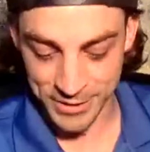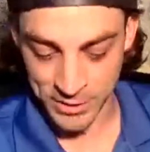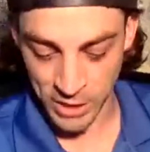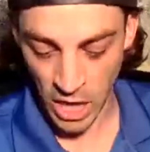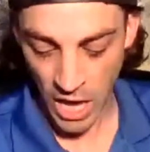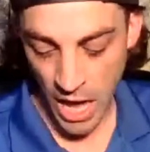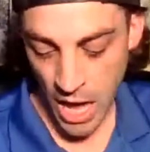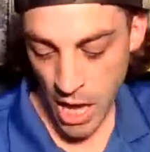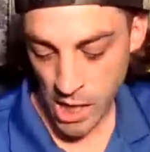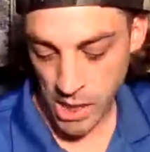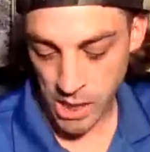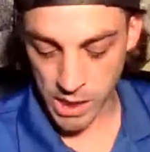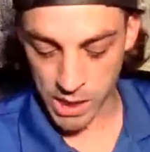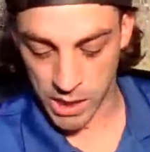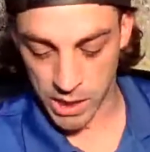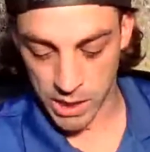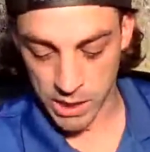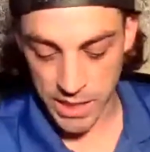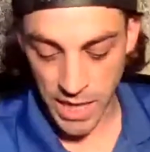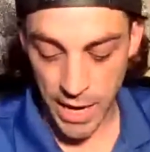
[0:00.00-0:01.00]
his
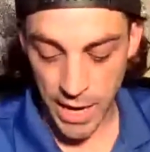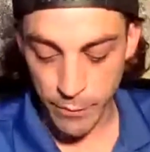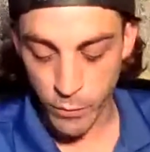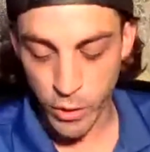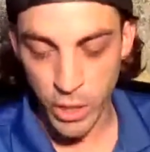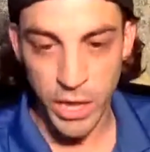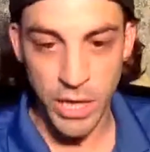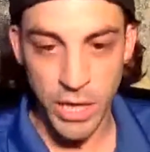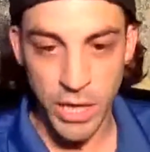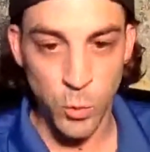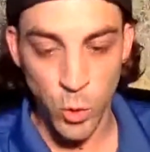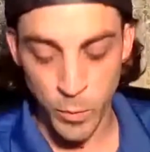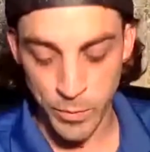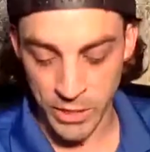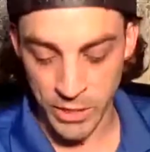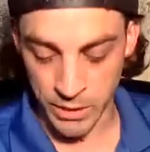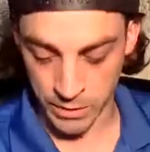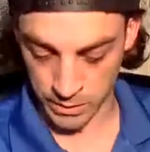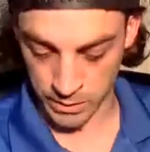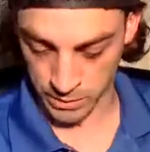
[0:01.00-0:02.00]
time with his
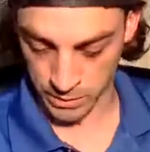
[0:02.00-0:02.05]
woman.